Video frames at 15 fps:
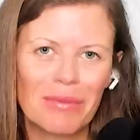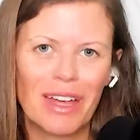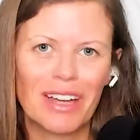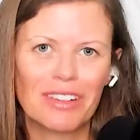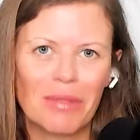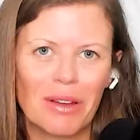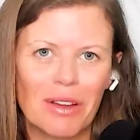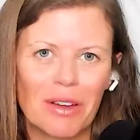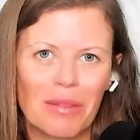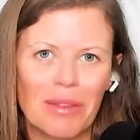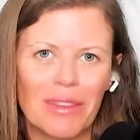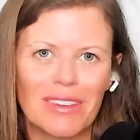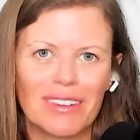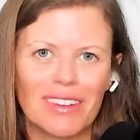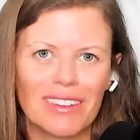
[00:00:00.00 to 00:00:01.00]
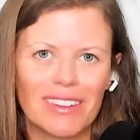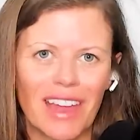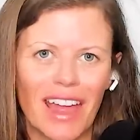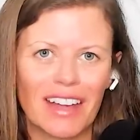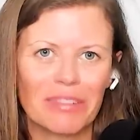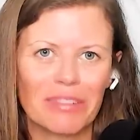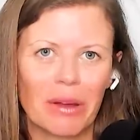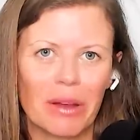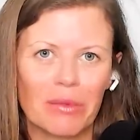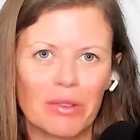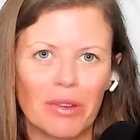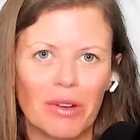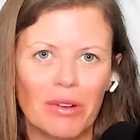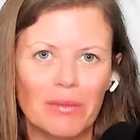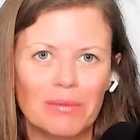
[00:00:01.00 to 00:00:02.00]
I'm Candice Malcolm, and this is The Candice Malcolm
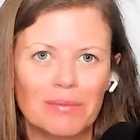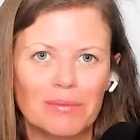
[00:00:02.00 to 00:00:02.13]
Show.